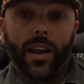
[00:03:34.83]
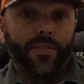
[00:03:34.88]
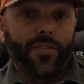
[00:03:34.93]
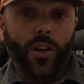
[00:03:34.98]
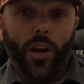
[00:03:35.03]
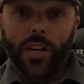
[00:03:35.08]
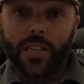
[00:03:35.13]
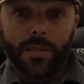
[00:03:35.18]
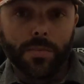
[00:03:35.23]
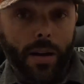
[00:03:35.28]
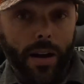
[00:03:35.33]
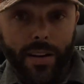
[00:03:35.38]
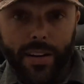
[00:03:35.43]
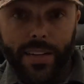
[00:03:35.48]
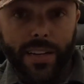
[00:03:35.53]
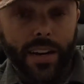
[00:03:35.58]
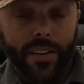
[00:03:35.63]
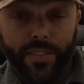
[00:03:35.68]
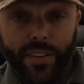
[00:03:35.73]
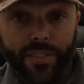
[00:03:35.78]
I've talked about it
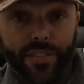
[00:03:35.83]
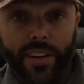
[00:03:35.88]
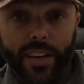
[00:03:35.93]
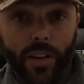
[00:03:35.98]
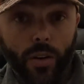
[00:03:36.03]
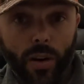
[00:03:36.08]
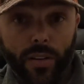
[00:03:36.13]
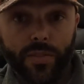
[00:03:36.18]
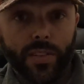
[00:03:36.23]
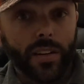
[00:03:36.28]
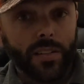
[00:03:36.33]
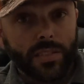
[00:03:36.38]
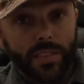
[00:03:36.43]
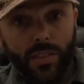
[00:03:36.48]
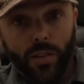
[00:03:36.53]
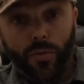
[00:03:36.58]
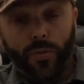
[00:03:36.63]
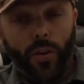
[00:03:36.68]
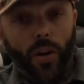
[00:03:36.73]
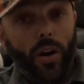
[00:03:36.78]
in every video I've done
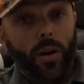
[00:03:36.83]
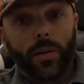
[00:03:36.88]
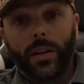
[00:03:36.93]
so far.